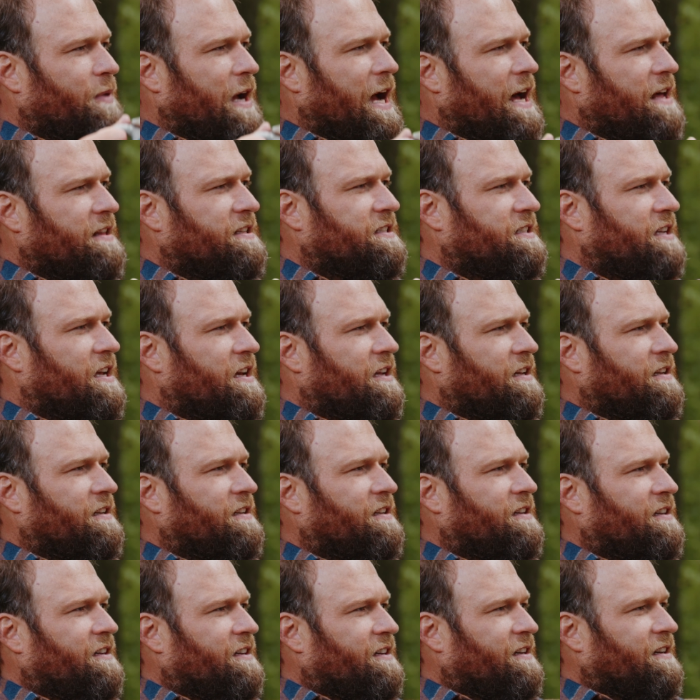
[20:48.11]
paths
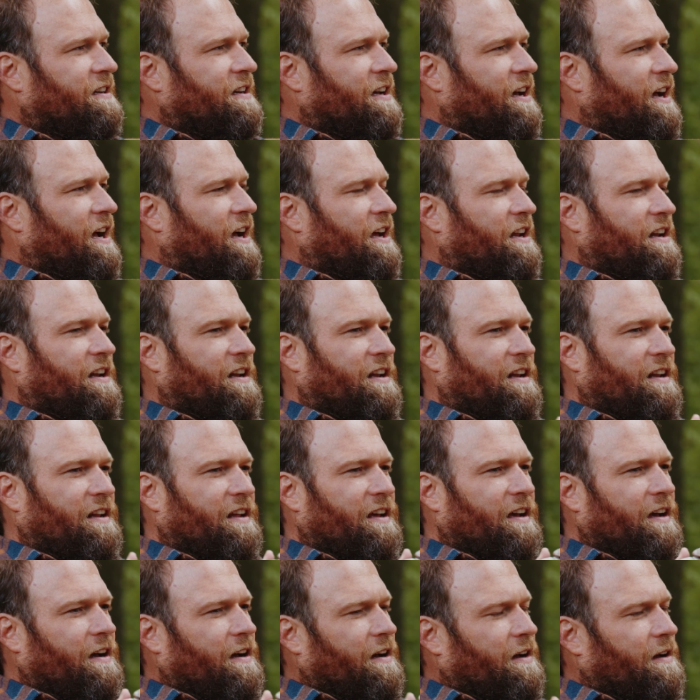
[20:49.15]
end, mm-hmm. and
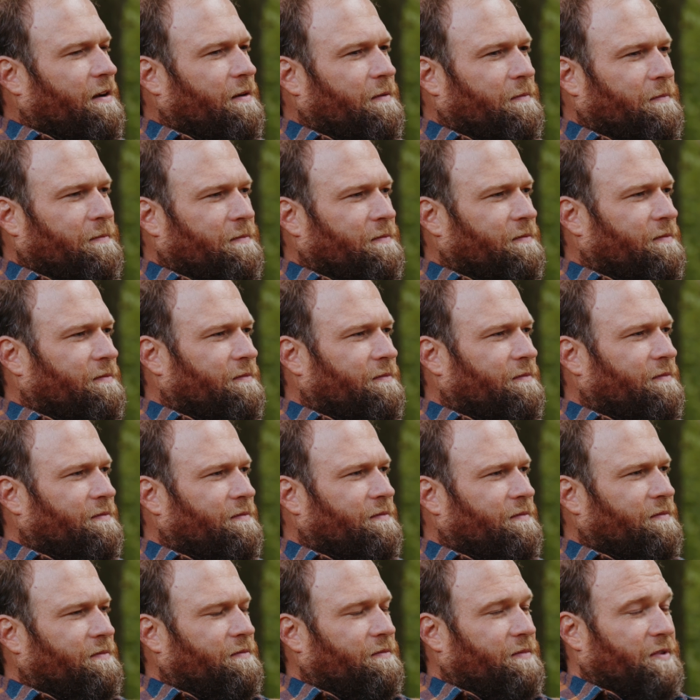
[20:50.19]
um,
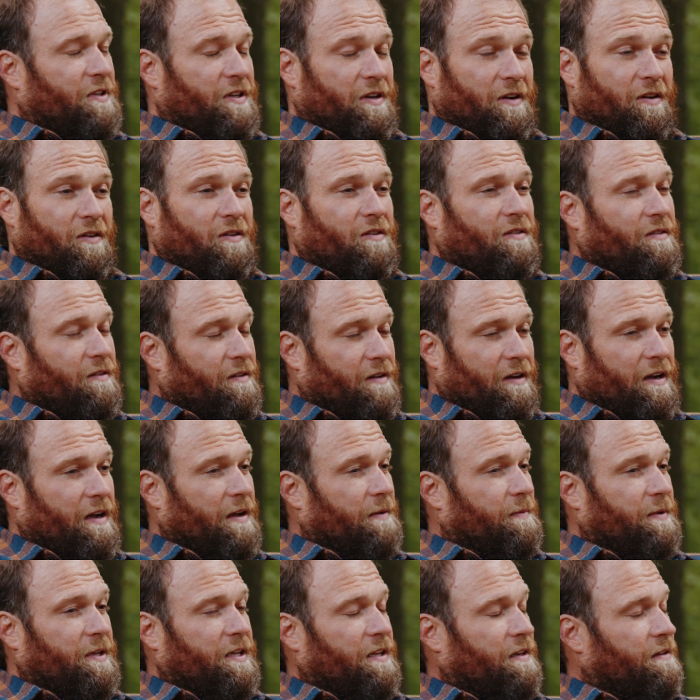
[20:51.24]
you know,
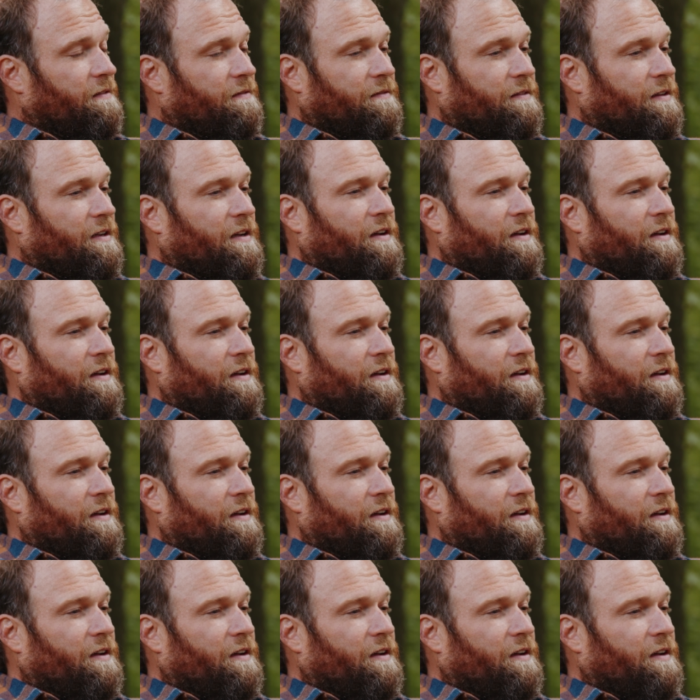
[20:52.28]
I mean, mm-hmm.